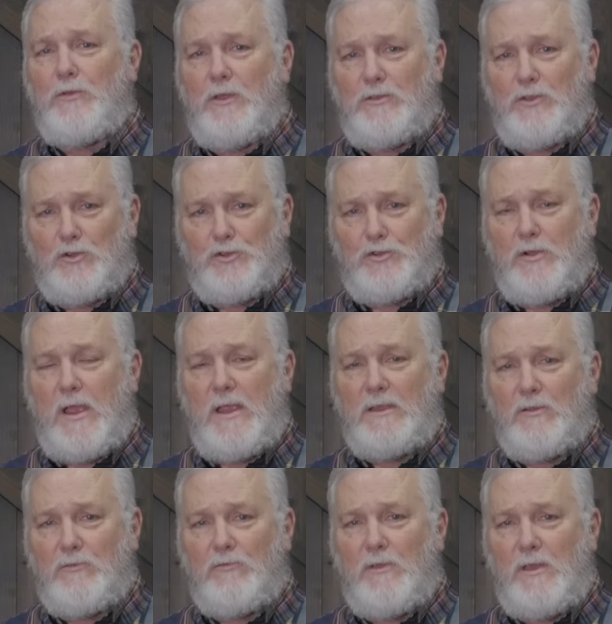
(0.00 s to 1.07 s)
that they're trying
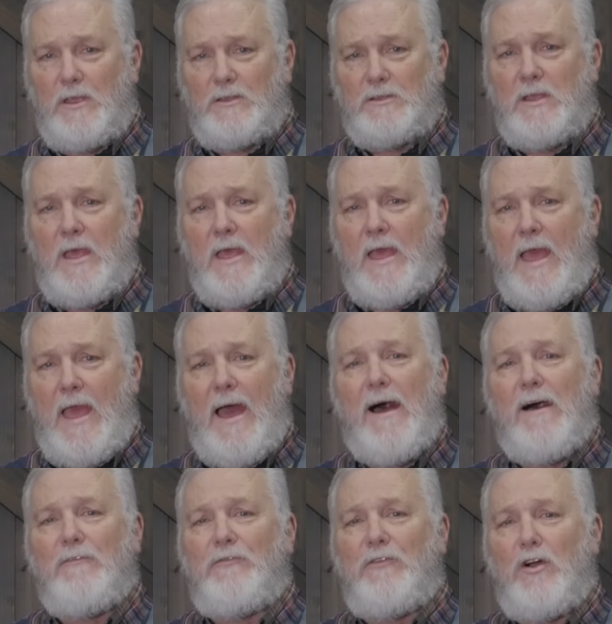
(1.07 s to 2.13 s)
to reach.
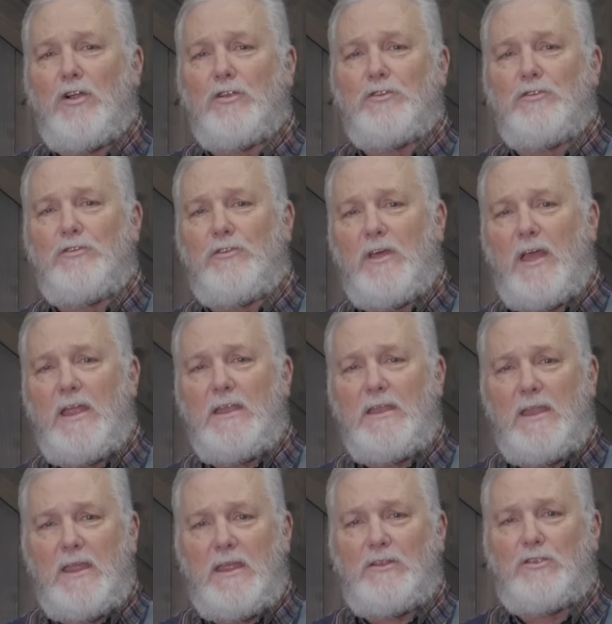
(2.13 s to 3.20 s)
How far do they
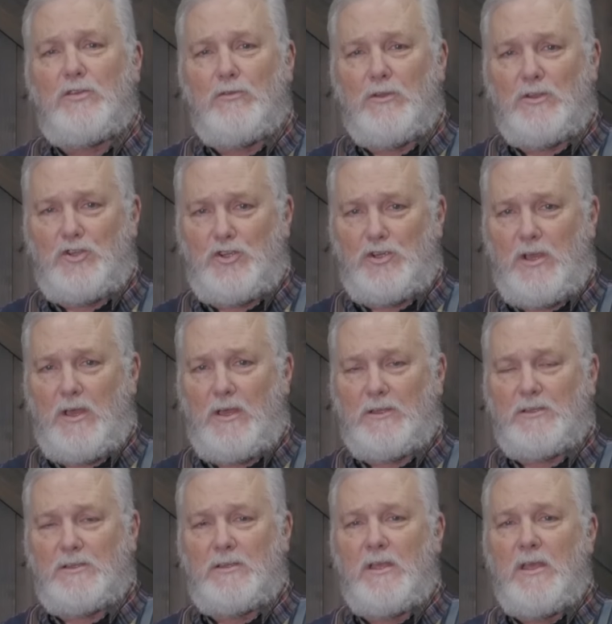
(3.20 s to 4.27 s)
need to
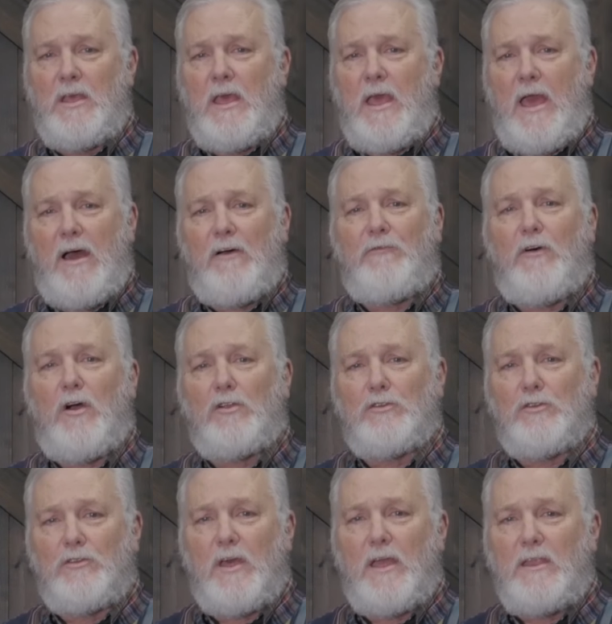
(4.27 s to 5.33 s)
adjust? How far
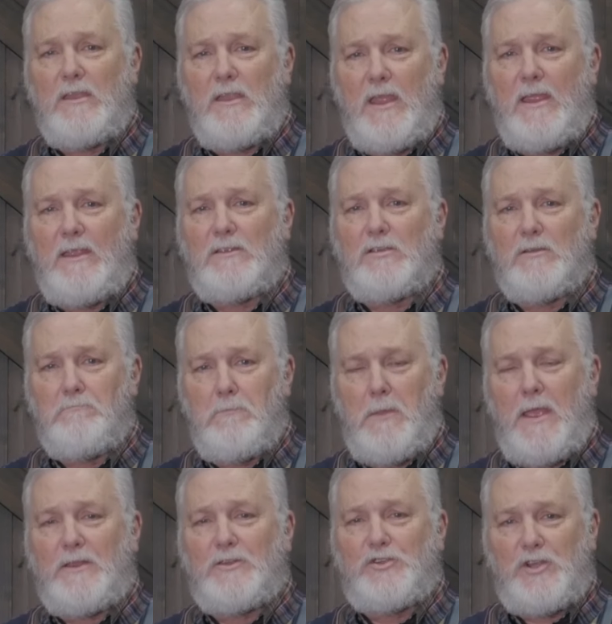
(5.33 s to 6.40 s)
do they need to
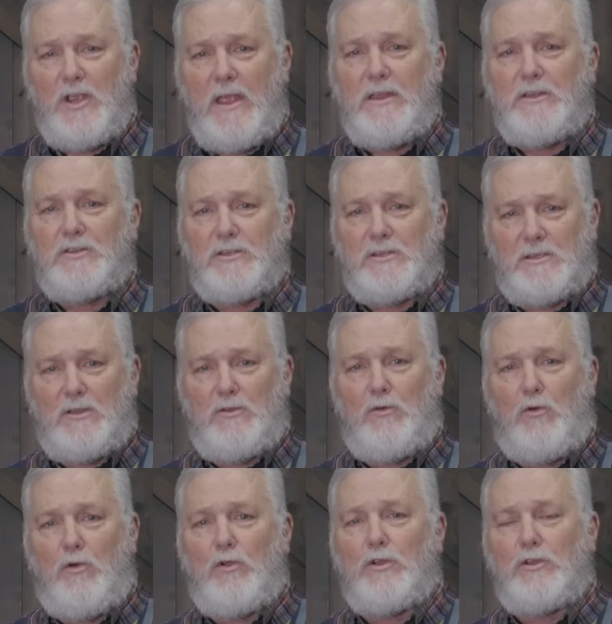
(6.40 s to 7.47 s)
make changes in
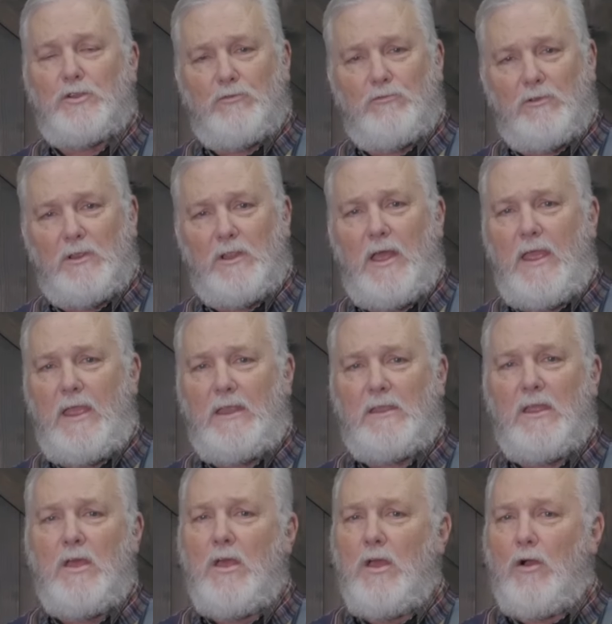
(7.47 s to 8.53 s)
order to relate
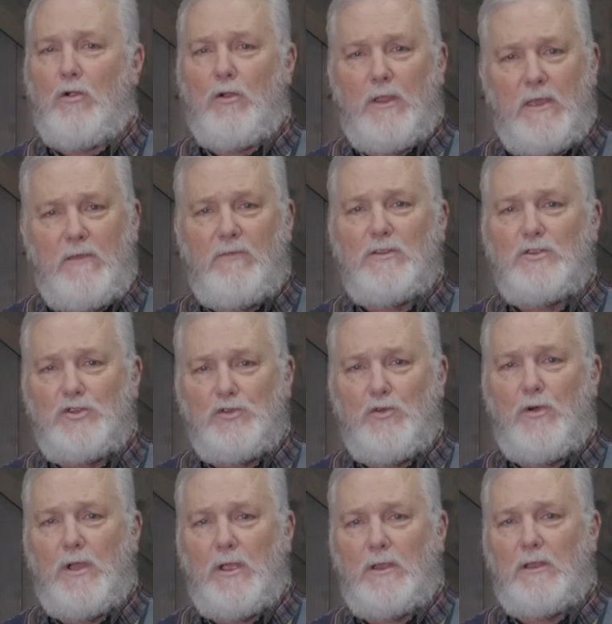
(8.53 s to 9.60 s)
or even
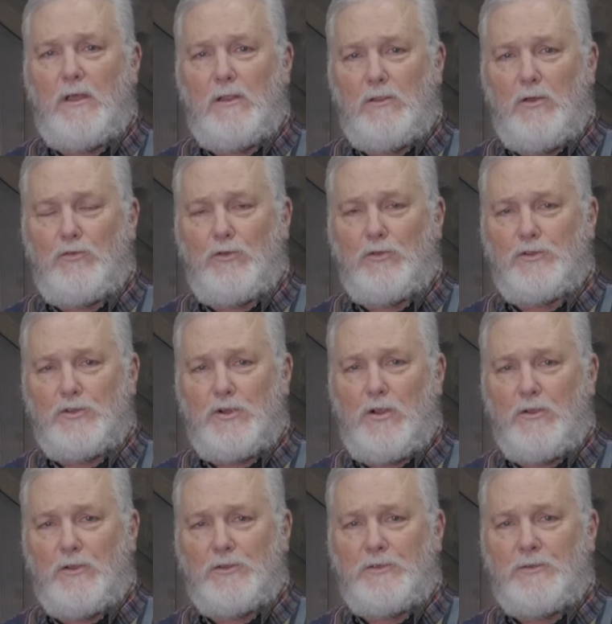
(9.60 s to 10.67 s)
join a local
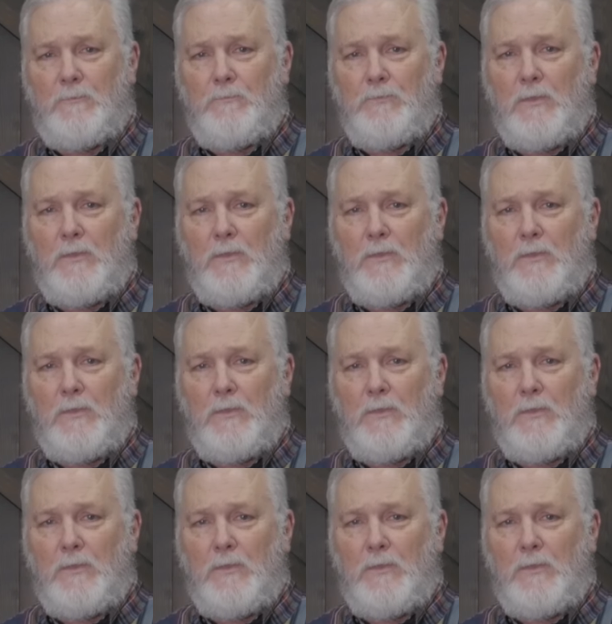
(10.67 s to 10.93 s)
church?